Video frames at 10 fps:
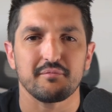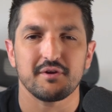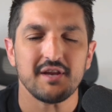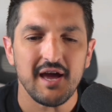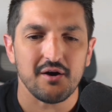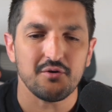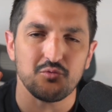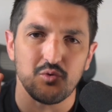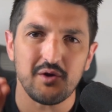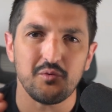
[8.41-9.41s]
But now, the
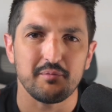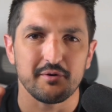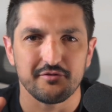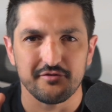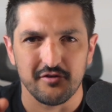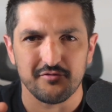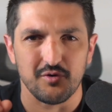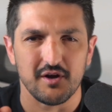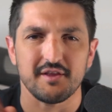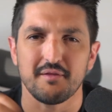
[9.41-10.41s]
way we build
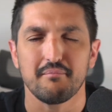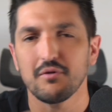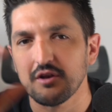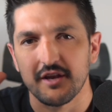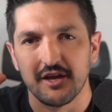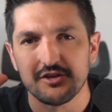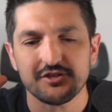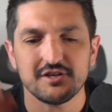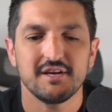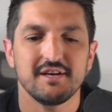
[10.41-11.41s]
software in the modern
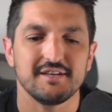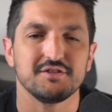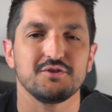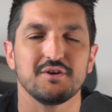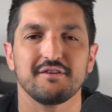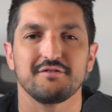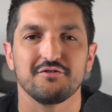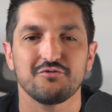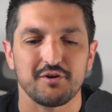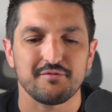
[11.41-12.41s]
age in
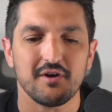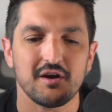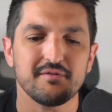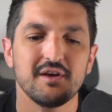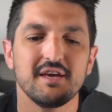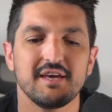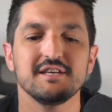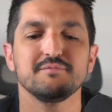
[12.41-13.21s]
2025 is